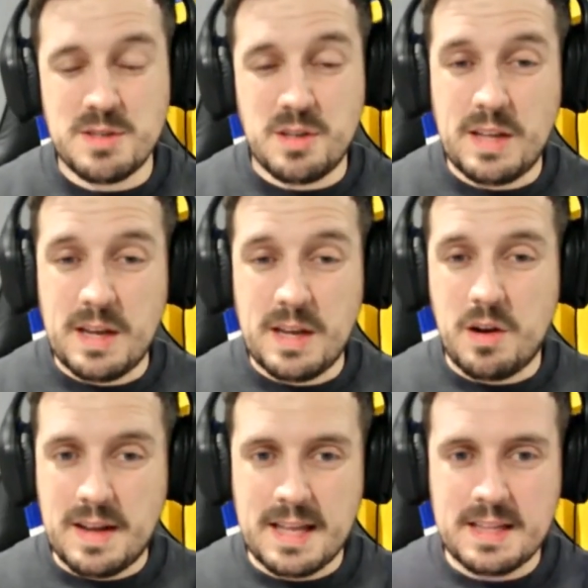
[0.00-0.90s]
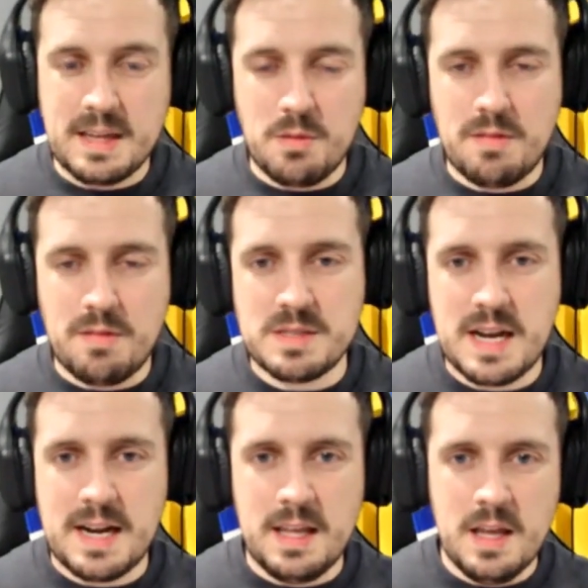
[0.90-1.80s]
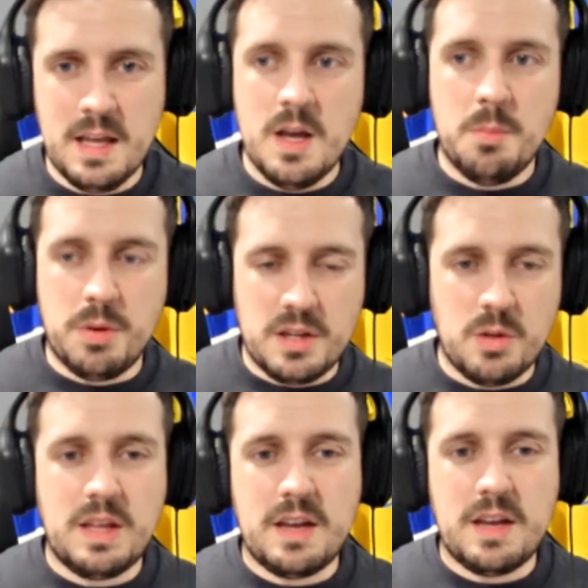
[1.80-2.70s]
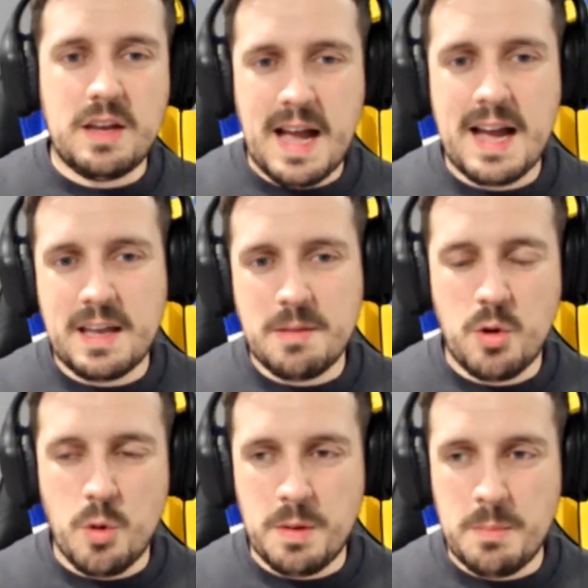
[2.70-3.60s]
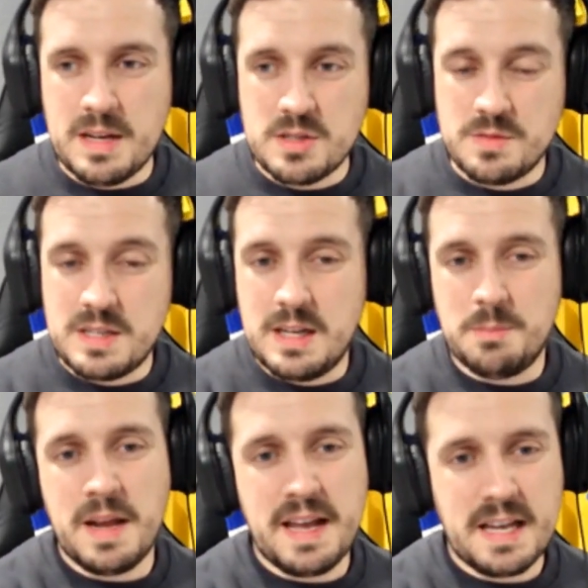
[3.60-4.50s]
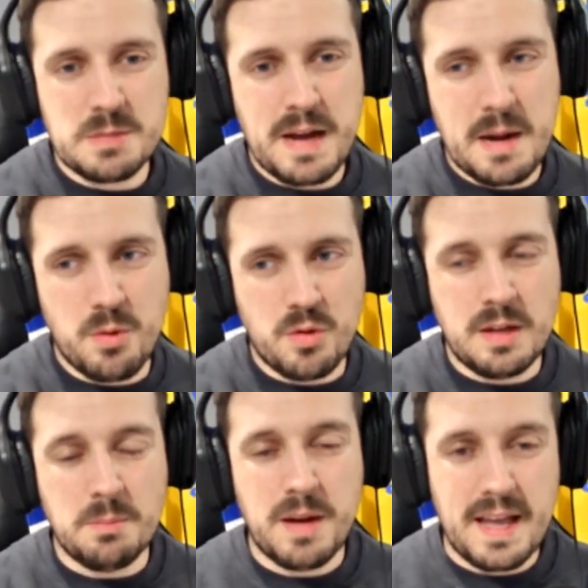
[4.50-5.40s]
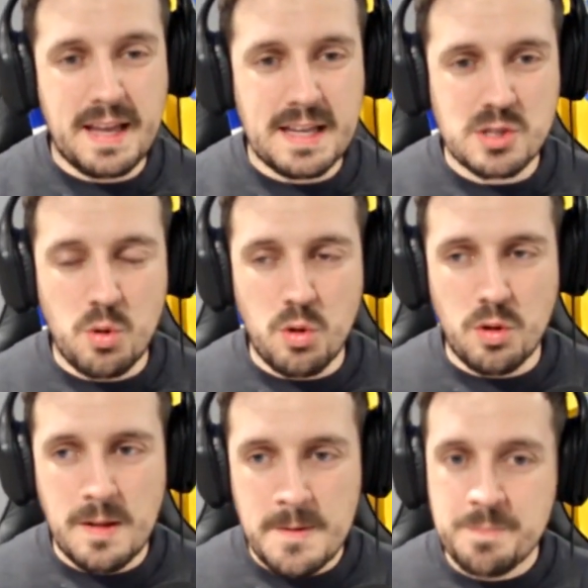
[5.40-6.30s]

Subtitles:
I do think we're going to get that with Ramazani, but I do think if we can give him a couple of minutes, obviously he didn't play against Blackburn, didn't play against Hull,